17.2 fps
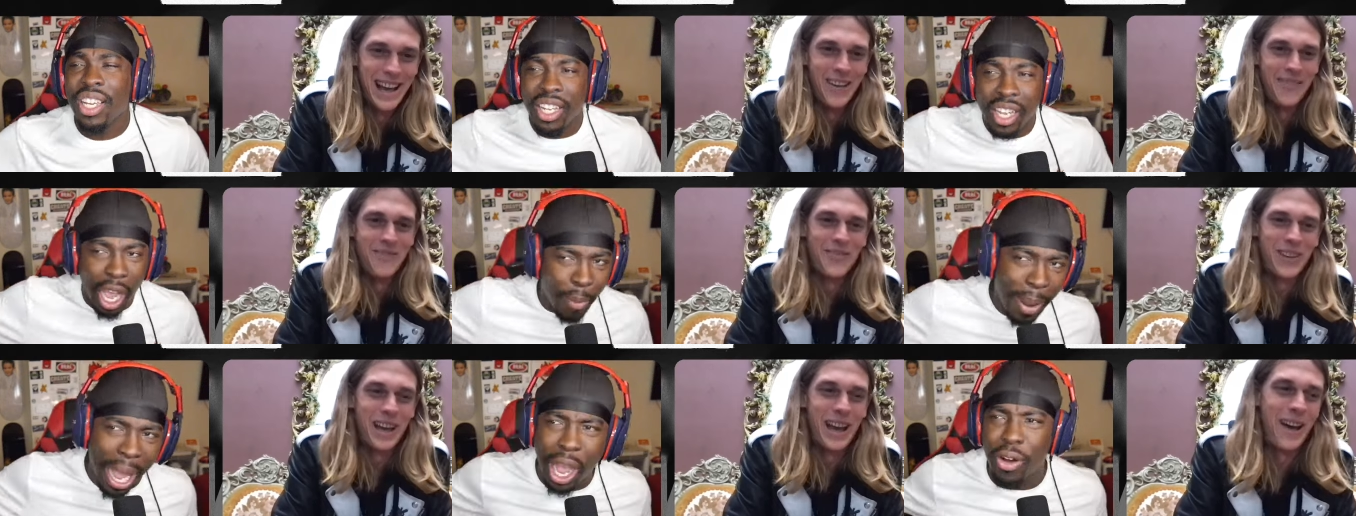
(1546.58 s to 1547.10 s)
Speaker 1: I'm
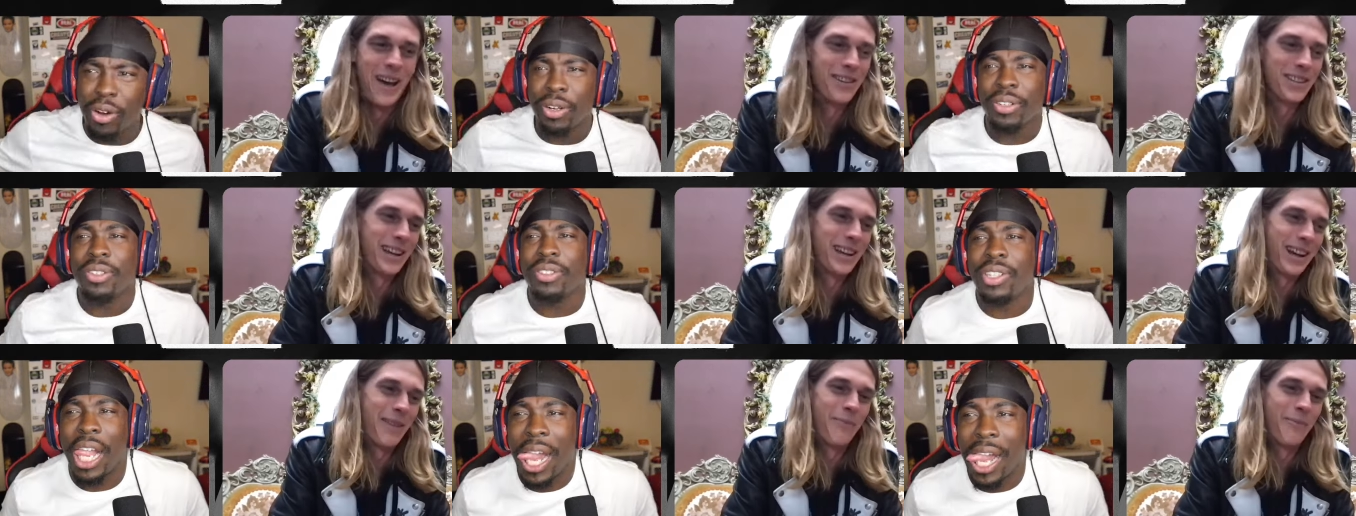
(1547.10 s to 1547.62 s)
out. Yeah, I was
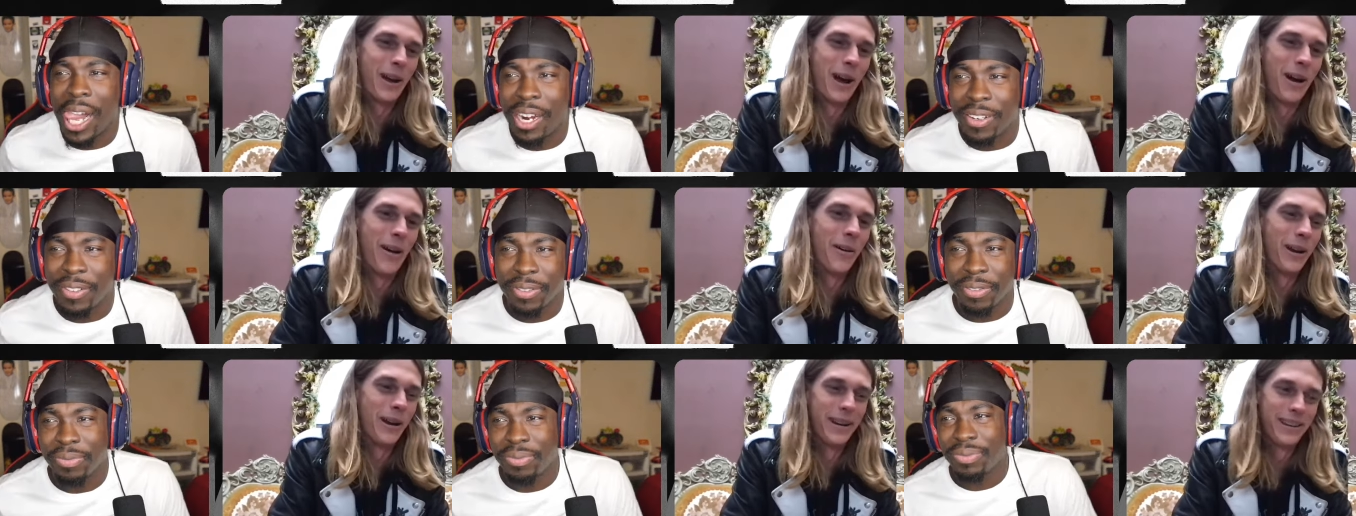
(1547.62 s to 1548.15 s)
like, I'm
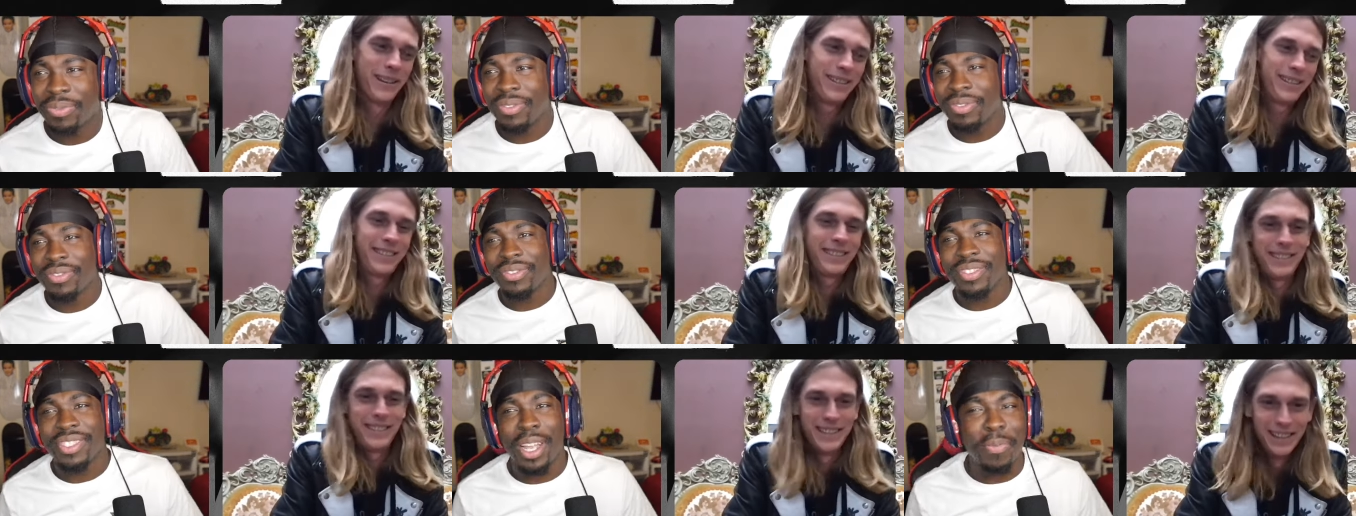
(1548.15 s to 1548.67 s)
going.
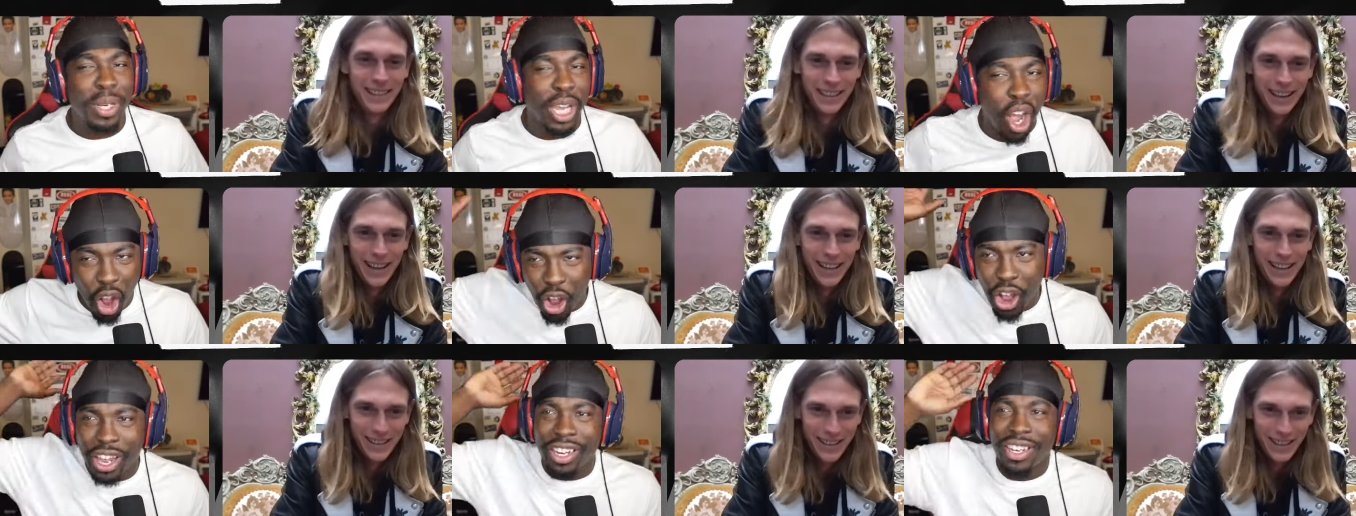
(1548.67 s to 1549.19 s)
I'm
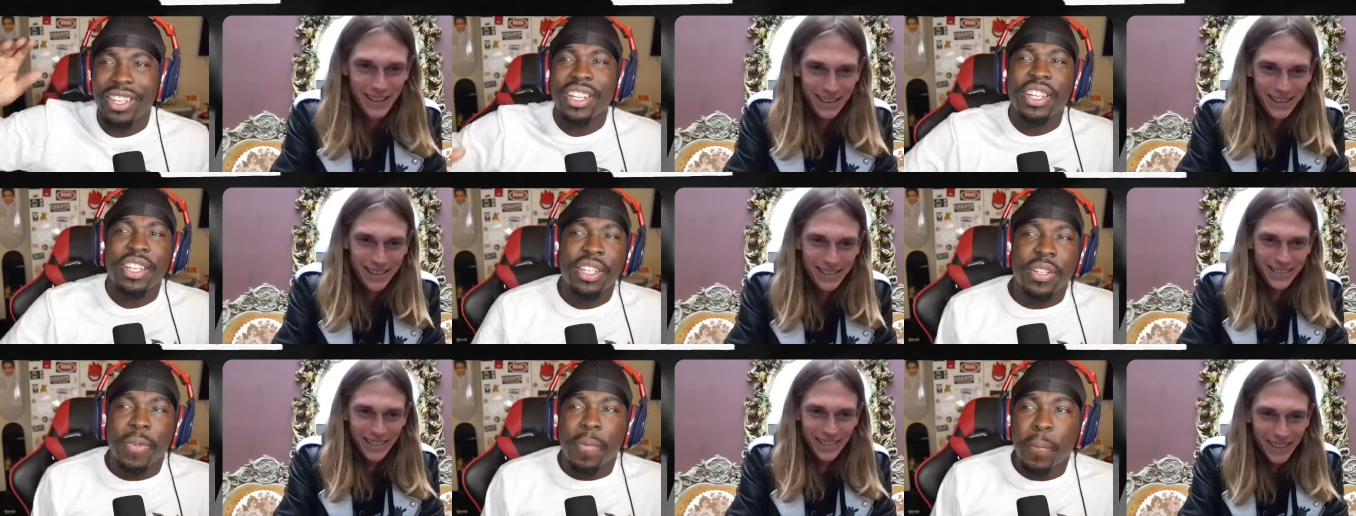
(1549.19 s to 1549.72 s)
gone.
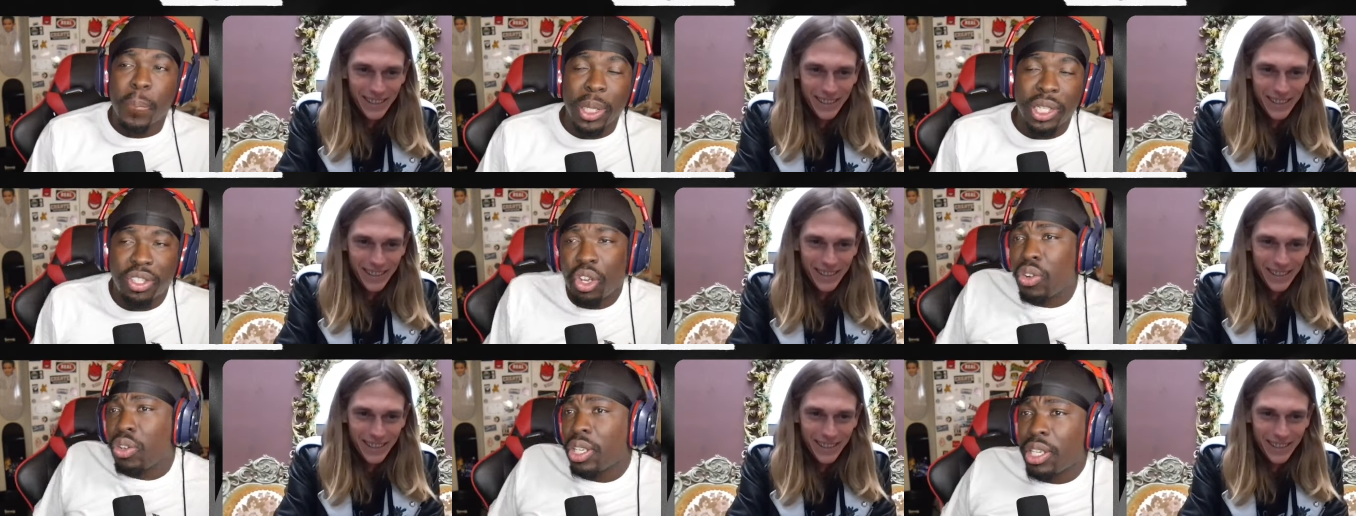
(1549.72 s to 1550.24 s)
But yeah.
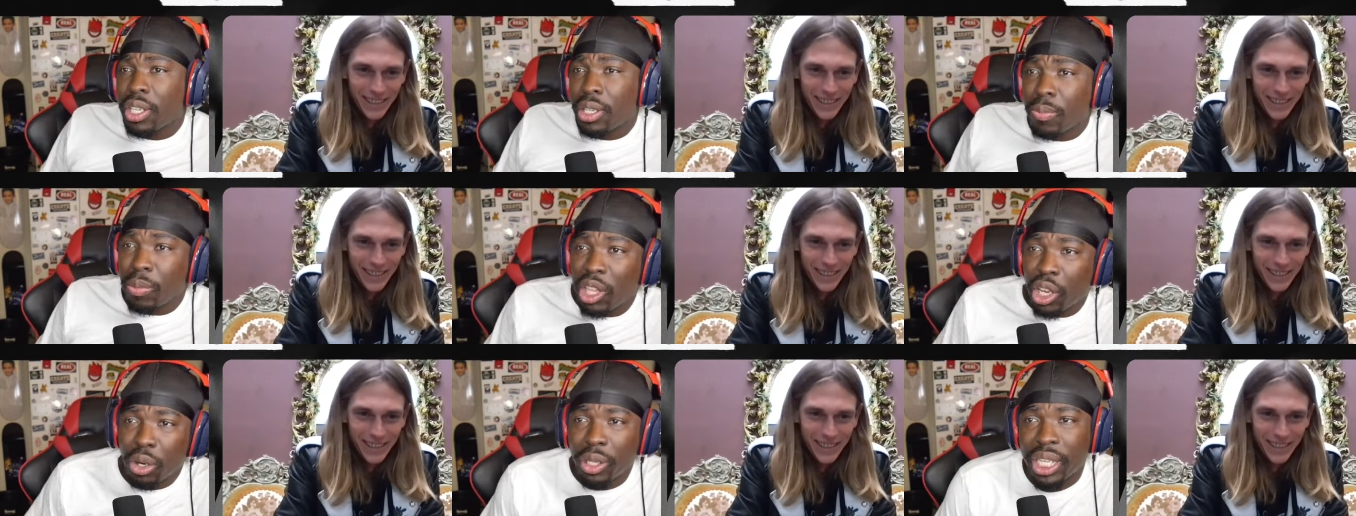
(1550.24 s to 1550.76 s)
So
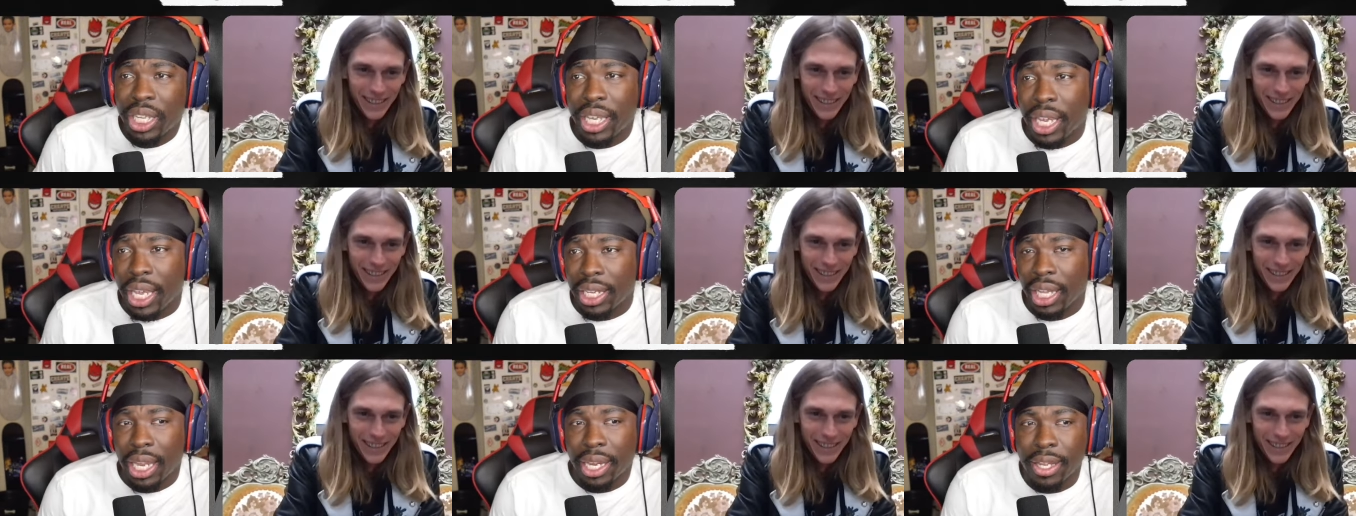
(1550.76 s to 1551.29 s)
literally in
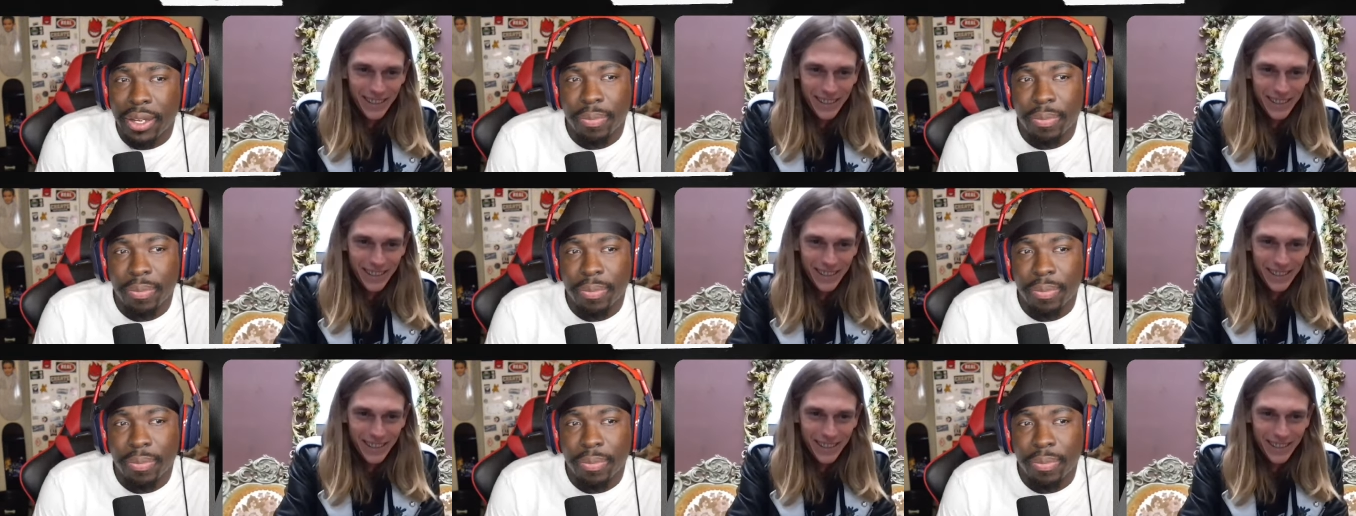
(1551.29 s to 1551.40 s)
like